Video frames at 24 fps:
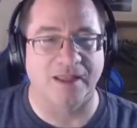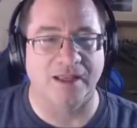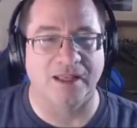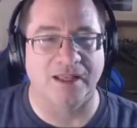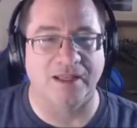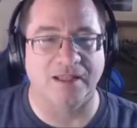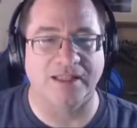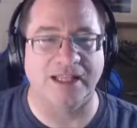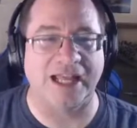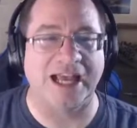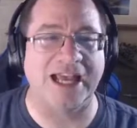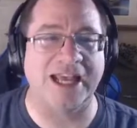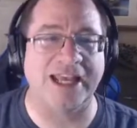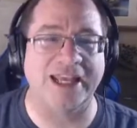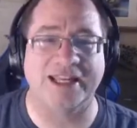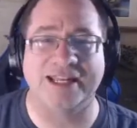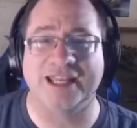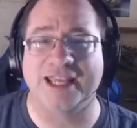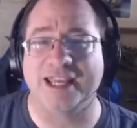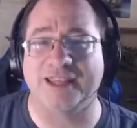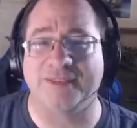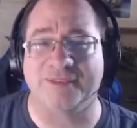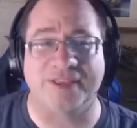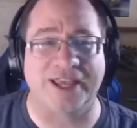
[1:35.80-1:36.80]
Lion
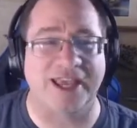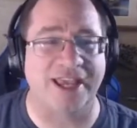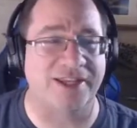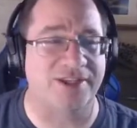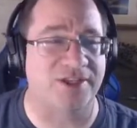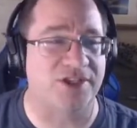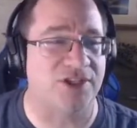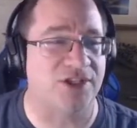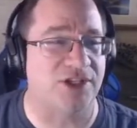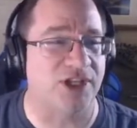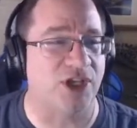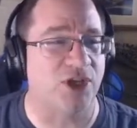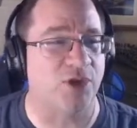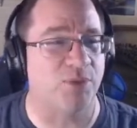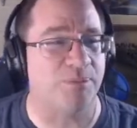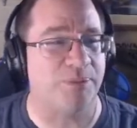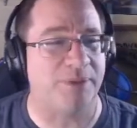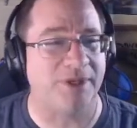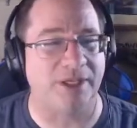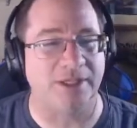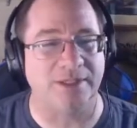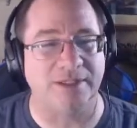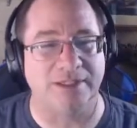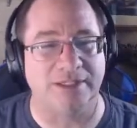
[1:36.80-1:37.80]
ain't that
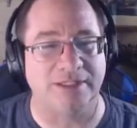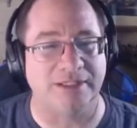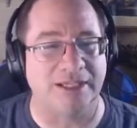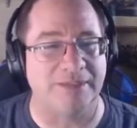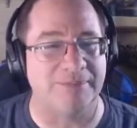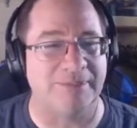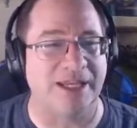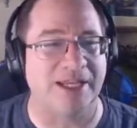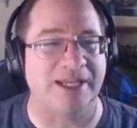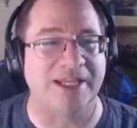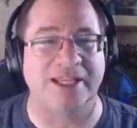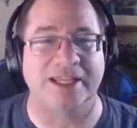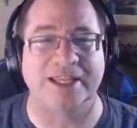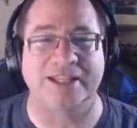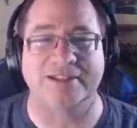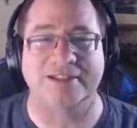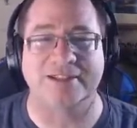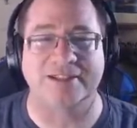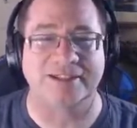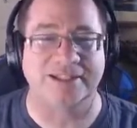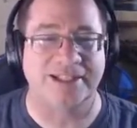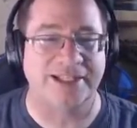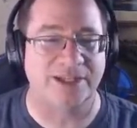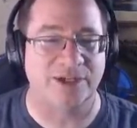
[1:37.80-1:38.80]
stupid. I mean, he
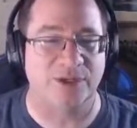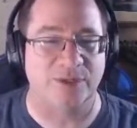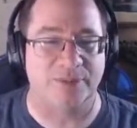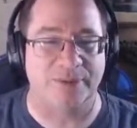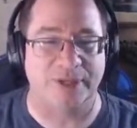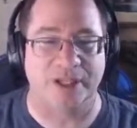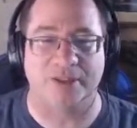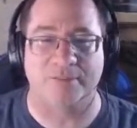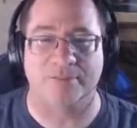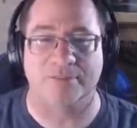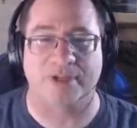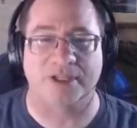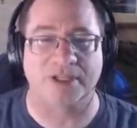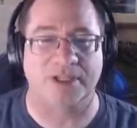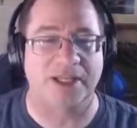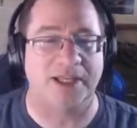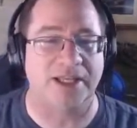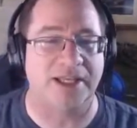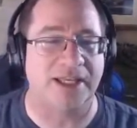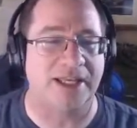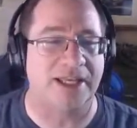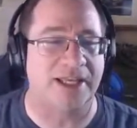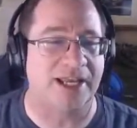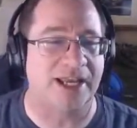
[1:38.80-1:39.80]
is a little bit, but
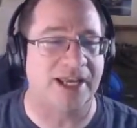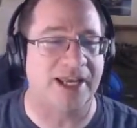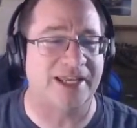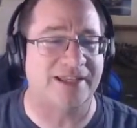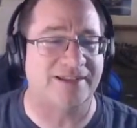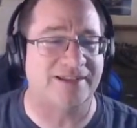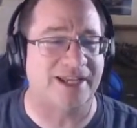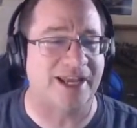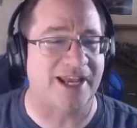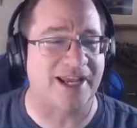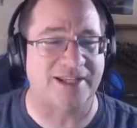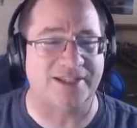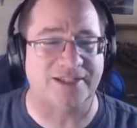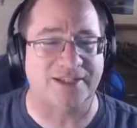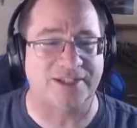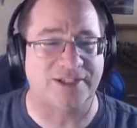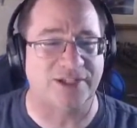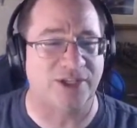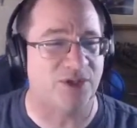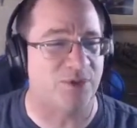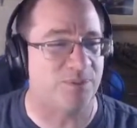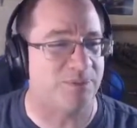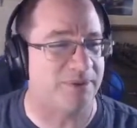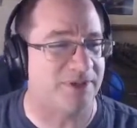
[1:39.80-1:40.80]
uh, he ain't that
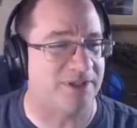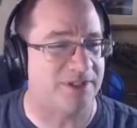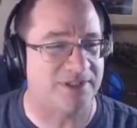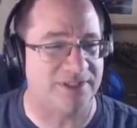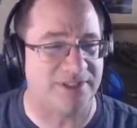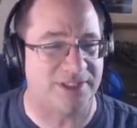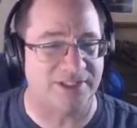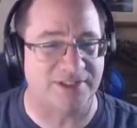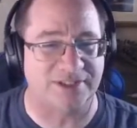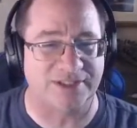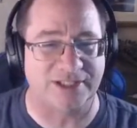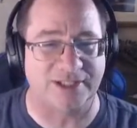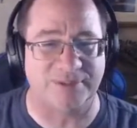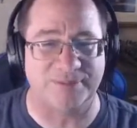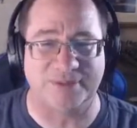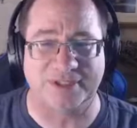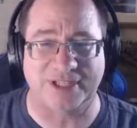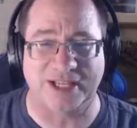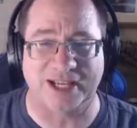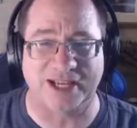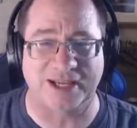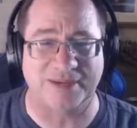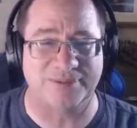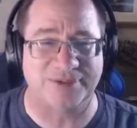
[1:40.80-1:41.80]
stupid. Just
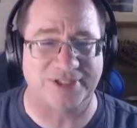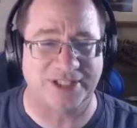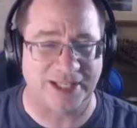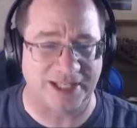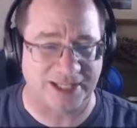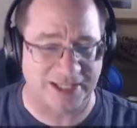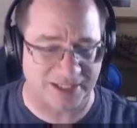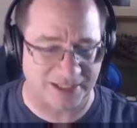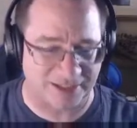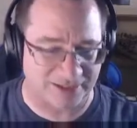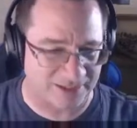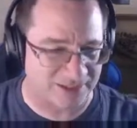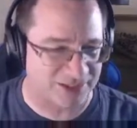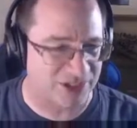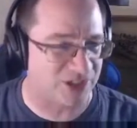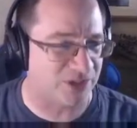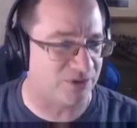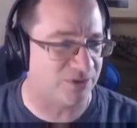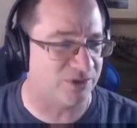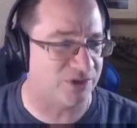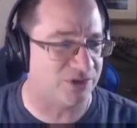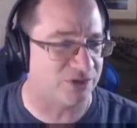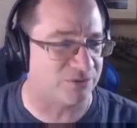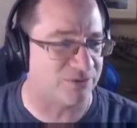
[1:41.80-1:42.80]
sometimes he can
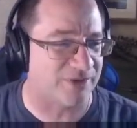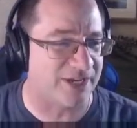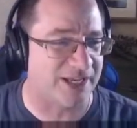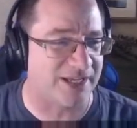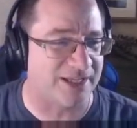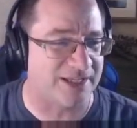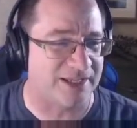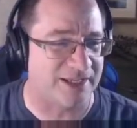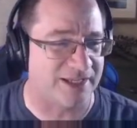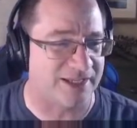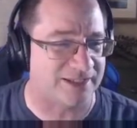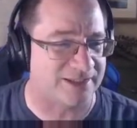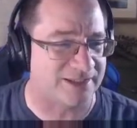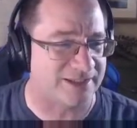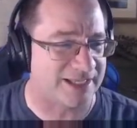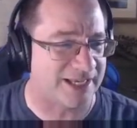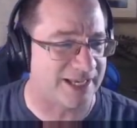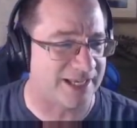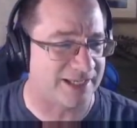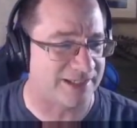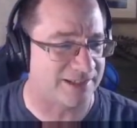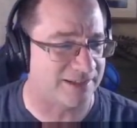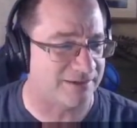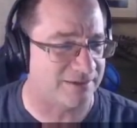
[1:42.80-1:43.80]
show his redneck
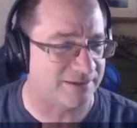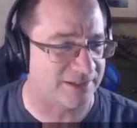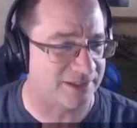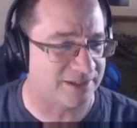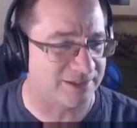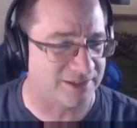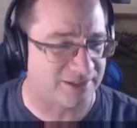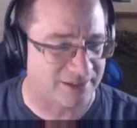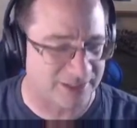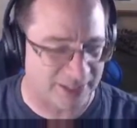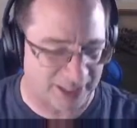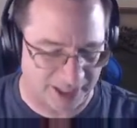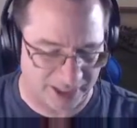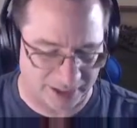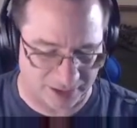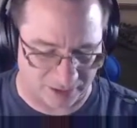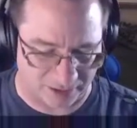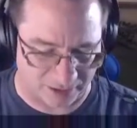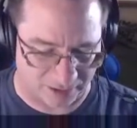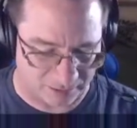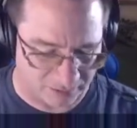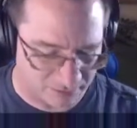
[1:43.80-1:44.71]
side just a tater.